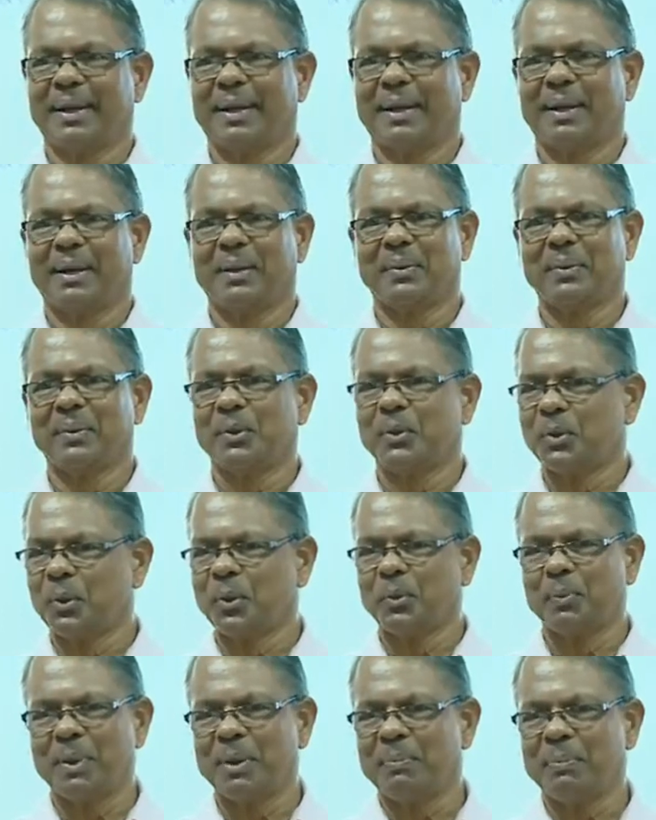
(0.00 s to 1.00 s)
Now
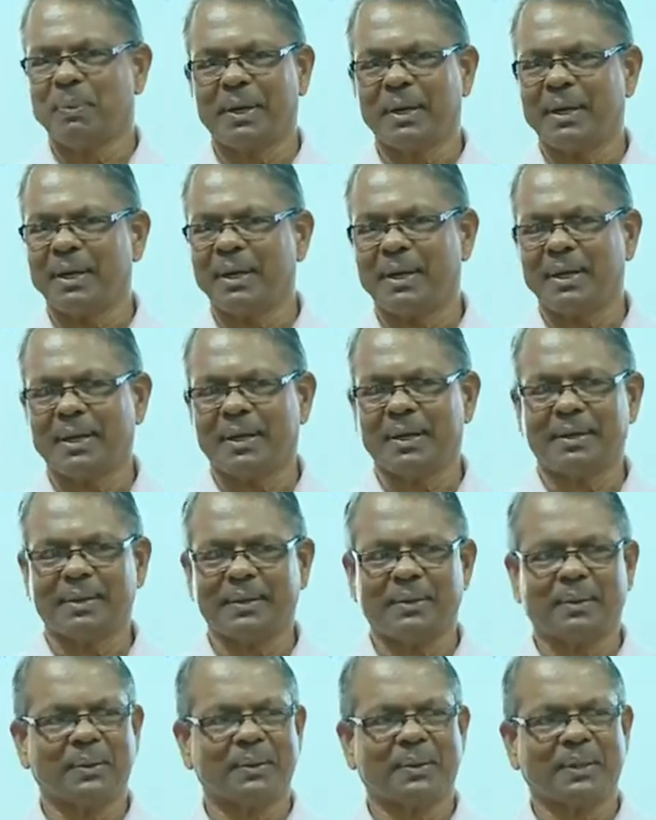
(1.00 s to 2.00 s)
2 people
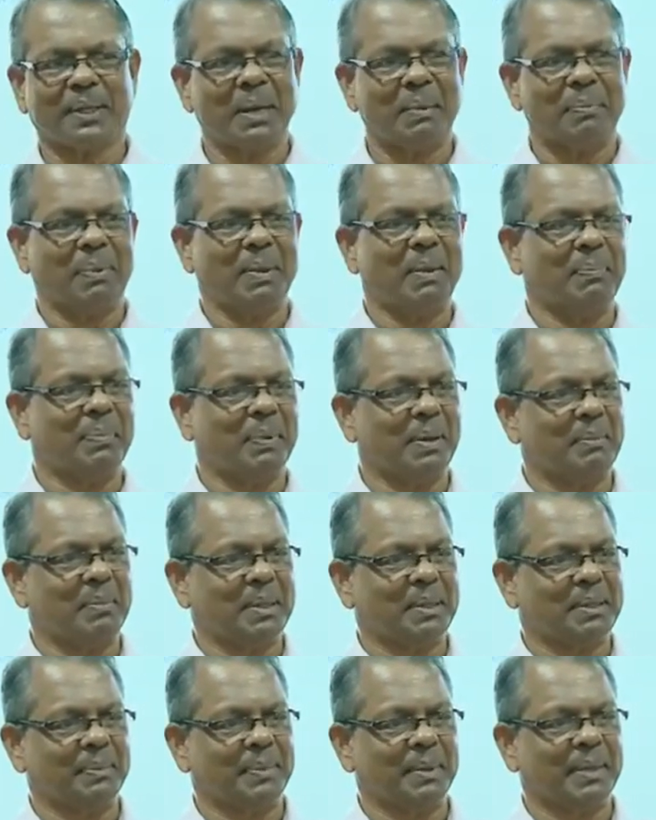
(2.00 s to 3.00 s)
or 3 people
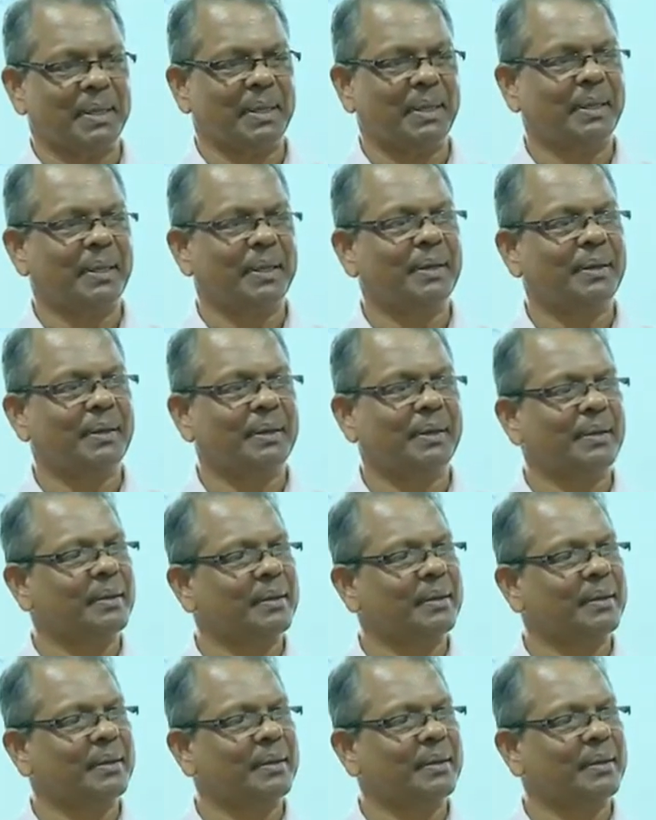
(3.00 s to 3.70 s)
must be